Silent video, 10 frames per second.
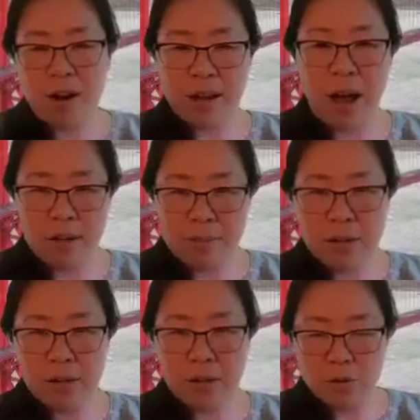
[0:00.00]

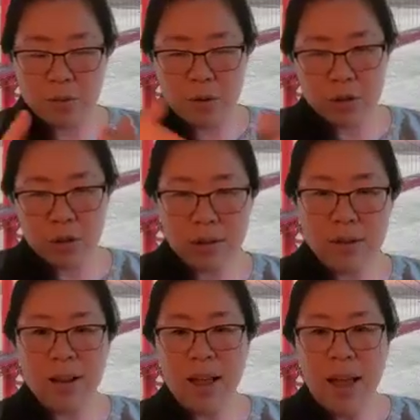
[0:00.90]
economy's distribution.
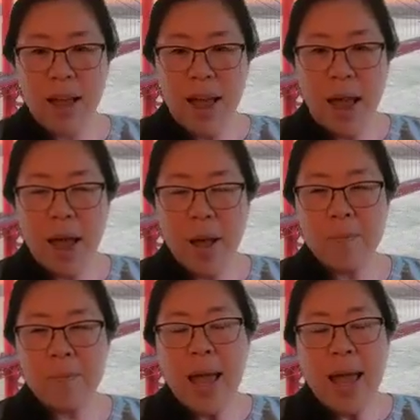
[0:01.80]

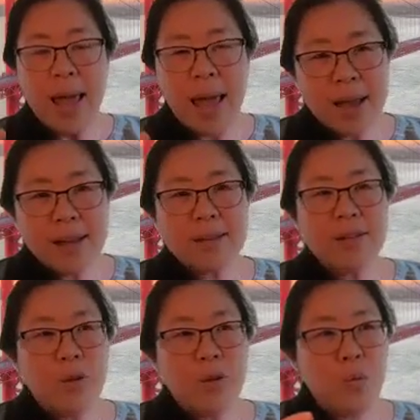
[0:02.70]

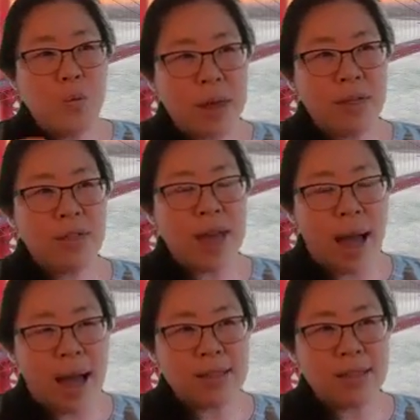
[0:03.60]
And with
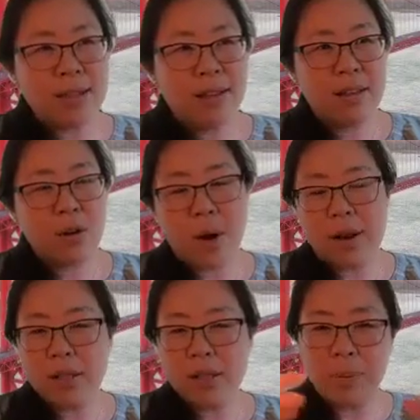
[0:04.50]
that, the
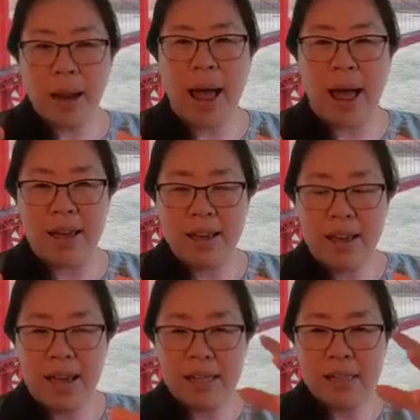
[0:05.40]
credit supply
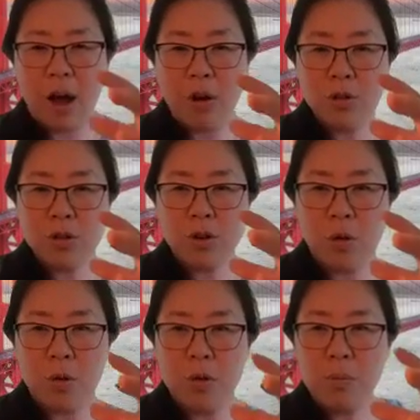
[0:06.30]
is
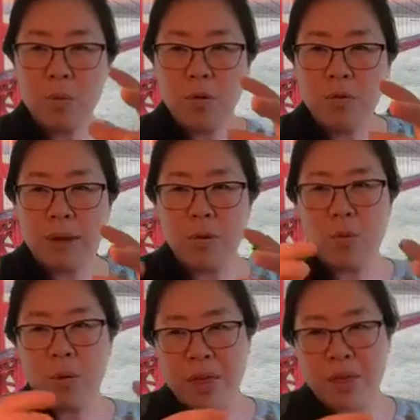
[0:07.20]
also
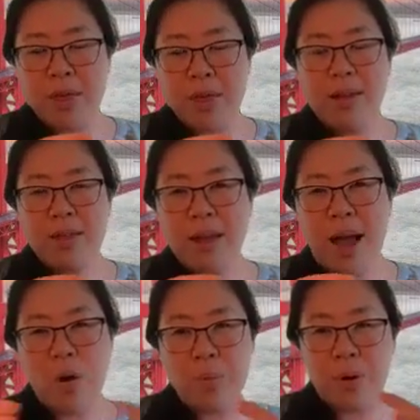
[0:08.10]
moving with
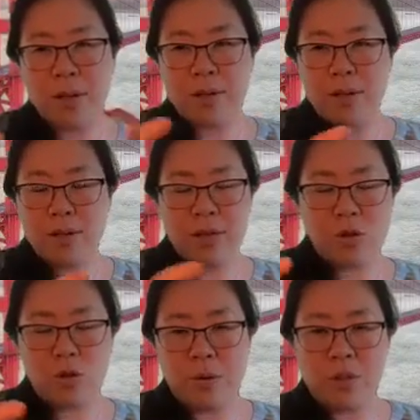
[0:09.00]
the output
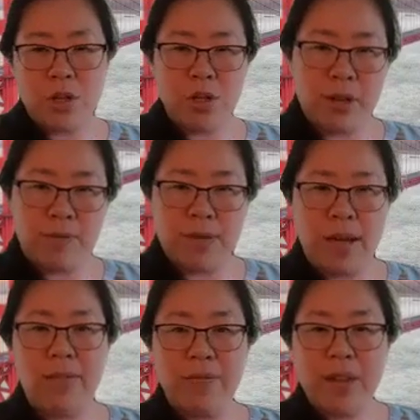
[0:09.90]
distribution
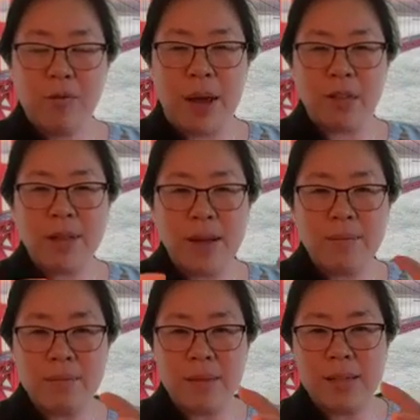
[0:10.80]
shifting, right? So
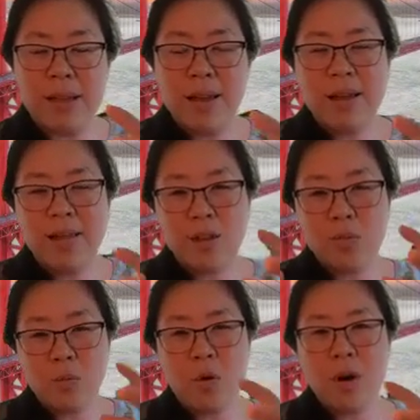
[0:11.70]
that means
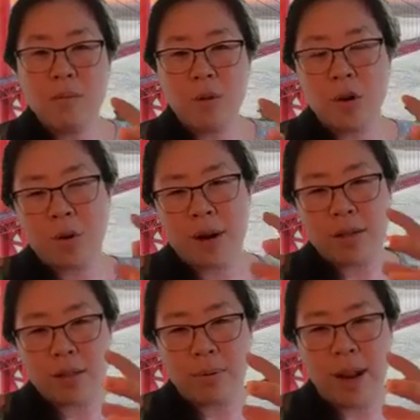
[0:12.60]
there's more and more
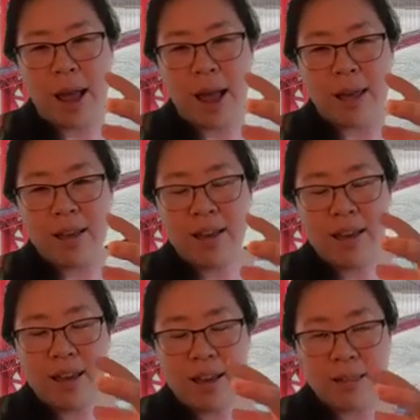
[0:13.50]
credit supply
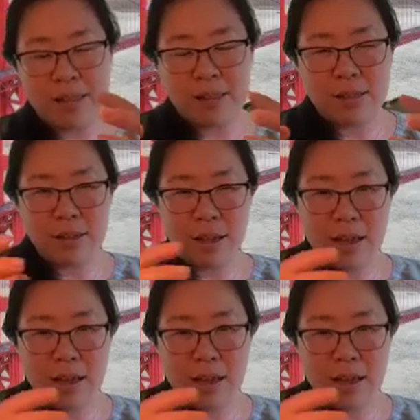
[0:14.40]
is